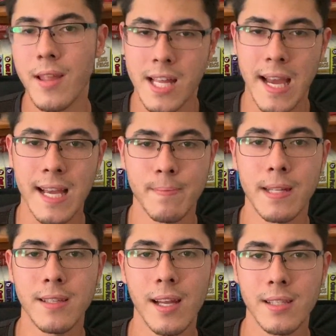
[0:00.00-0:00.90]
that has
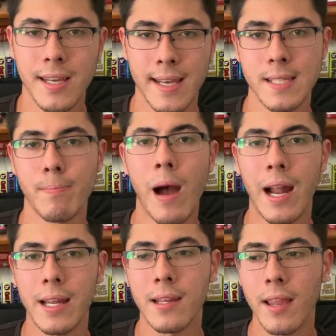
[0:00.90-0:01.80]
been done to his
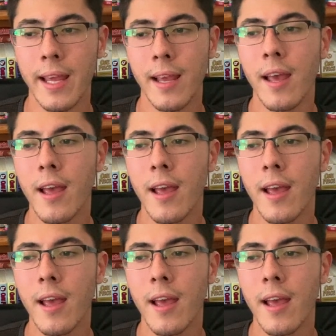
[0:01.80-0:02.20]
body. Like,